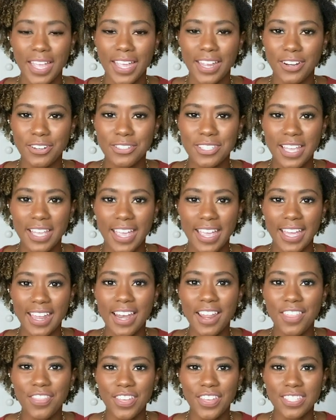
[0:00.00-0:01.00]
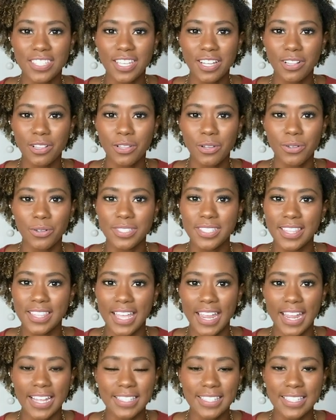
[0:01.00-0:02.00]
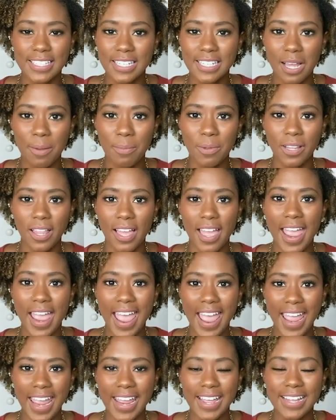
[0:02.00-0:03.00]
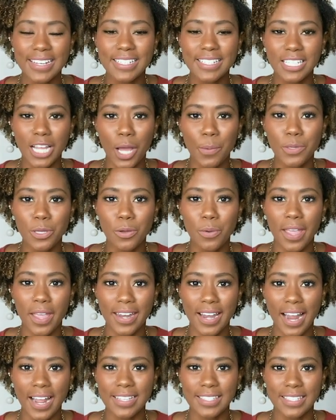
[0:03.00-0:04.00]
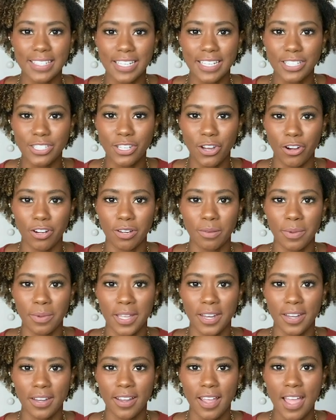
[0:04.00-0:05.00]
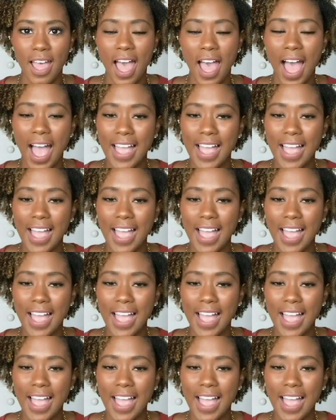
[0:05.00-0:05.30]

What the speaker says: Here's a hint, this includes the NCAA and WNIT tournament.